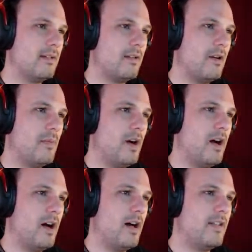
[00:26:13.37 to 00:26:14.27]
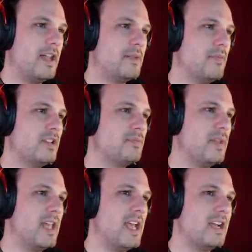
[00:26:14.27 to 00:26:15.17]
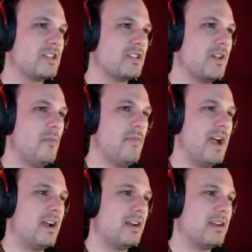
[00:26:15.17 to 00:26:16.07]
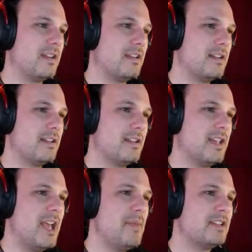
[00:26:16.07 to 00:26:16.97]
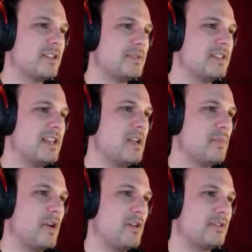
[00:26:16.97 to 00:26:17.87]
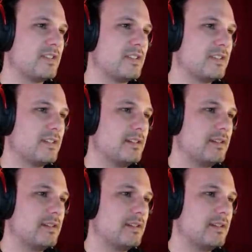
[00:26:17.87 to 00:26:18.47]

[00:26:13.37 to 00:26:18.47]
Come on, it must be here somewhere. Give me some cinder pearls.